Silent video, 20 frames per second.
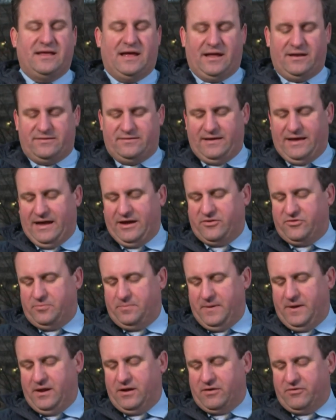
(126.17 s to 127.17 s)
that
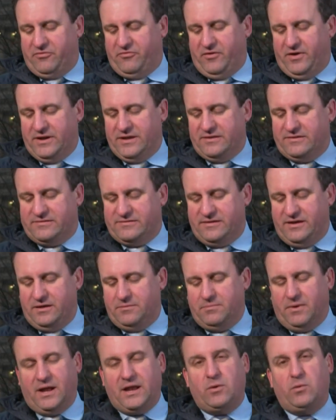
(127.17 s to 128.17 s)
taxpayer funded
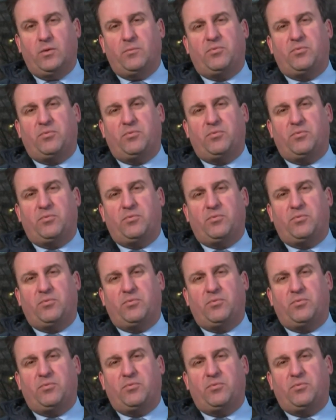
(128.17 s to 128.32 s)
seed money.